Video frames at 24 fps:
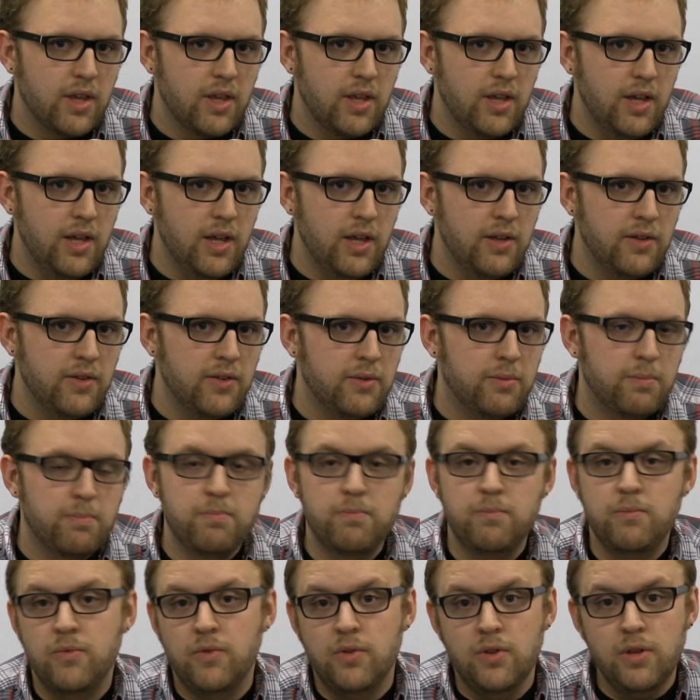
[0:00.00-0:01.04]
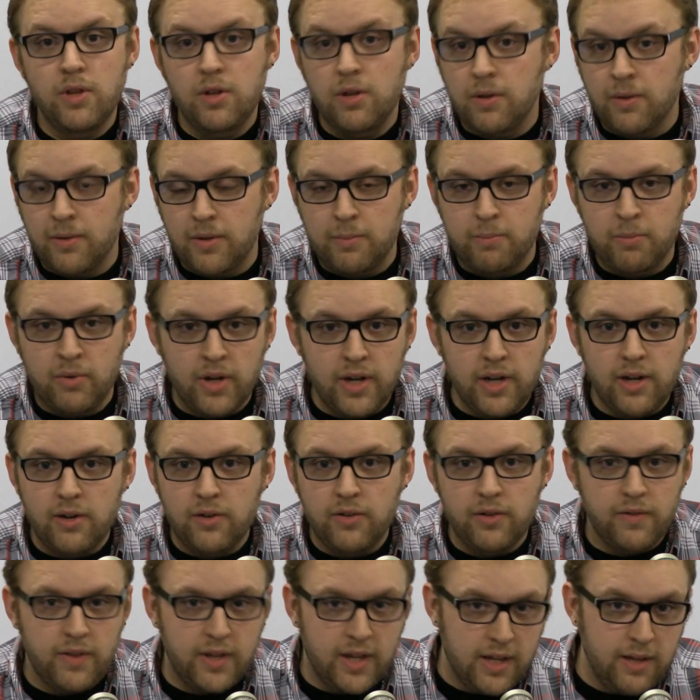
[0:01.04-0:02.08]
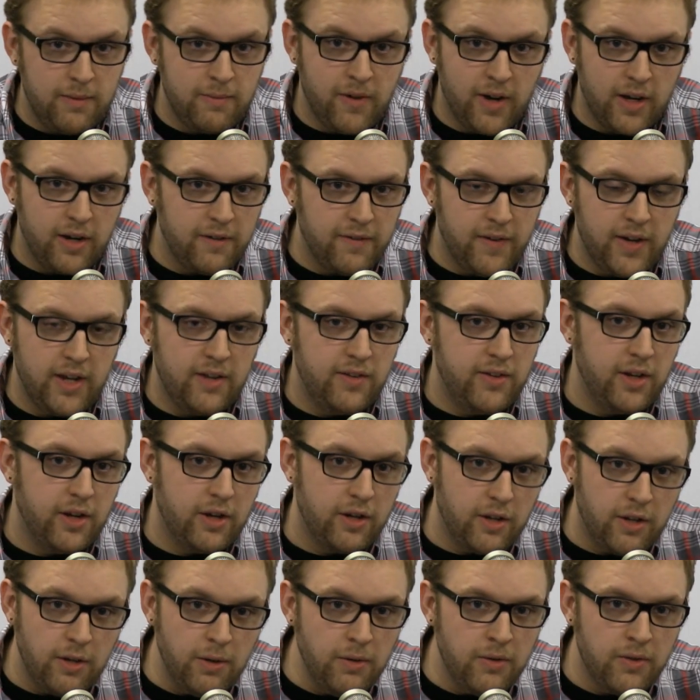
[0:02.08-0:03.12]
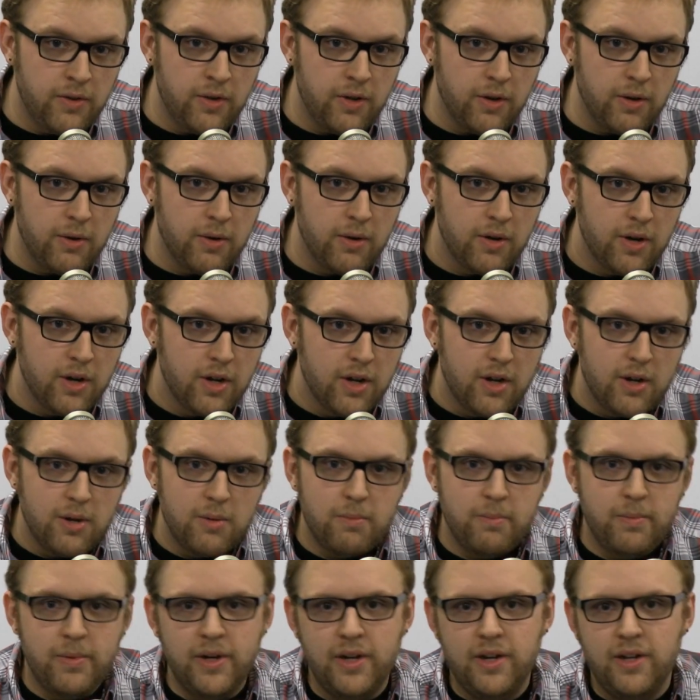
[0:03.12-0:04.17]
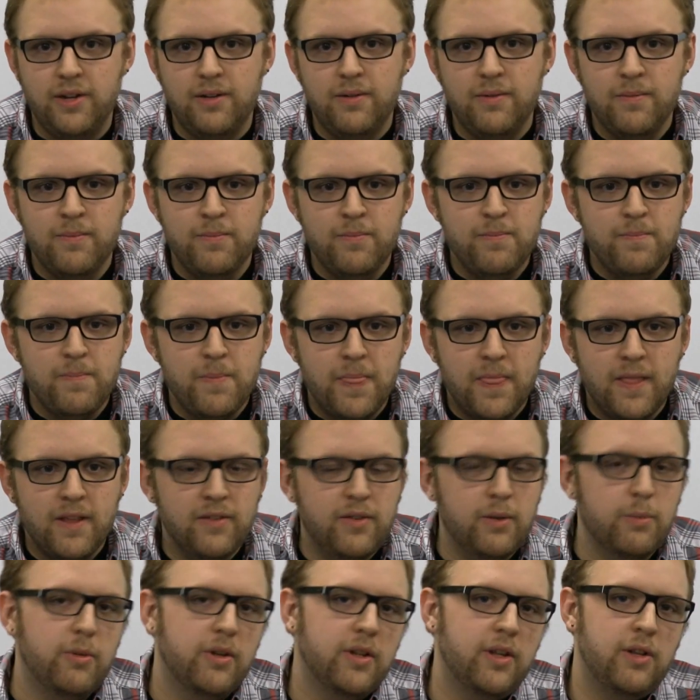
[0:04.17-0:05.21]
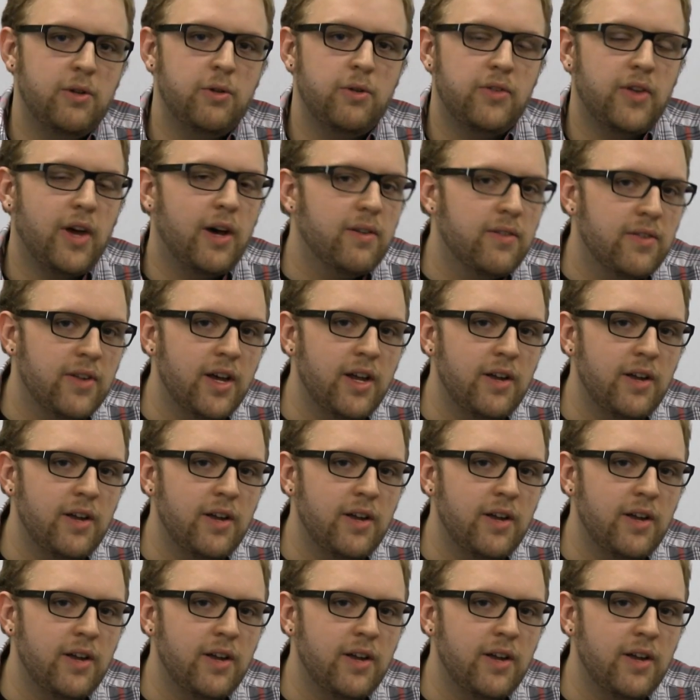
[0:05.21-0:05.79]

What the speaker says: is players of the Final Fantasy are used to, but someone who's outside of